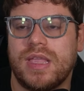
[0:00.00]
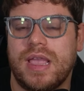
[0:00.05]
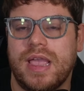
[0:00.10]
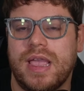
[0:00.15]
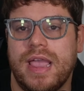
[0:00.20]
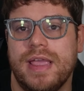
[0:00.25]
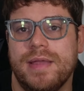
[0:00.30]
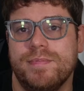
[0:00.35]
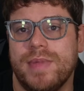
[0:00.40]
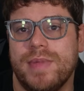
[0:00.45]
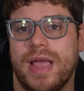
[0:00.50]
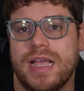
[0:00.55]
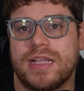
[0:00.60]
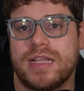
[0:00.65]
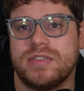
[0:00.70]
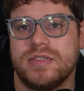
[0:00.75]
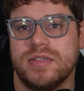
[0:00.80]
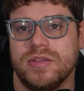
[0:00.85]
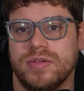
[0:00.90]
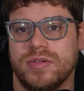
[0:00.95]
a mech
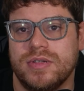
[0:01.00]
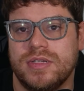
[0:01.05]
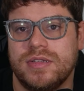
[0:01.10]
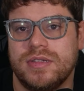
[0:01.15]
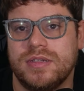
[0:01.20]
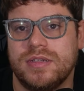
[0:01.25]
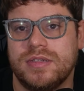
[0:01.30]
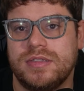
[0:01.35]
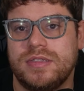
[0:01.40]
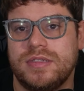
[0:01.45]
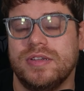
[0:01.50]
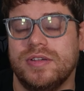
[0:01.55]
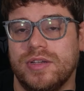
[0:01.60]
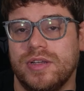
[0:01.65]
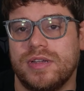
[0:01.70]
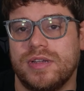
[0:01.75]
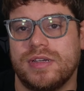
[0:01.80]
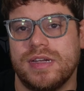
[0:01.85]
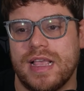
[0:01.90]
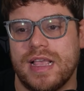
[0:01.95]
suit to
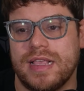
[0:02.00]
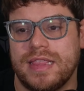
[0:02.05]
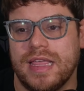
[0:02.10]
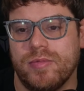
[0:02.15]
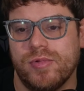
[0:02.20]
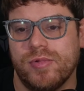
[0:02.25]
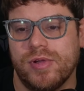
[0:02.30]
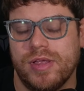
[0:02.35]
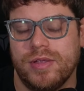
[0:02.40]
look like they were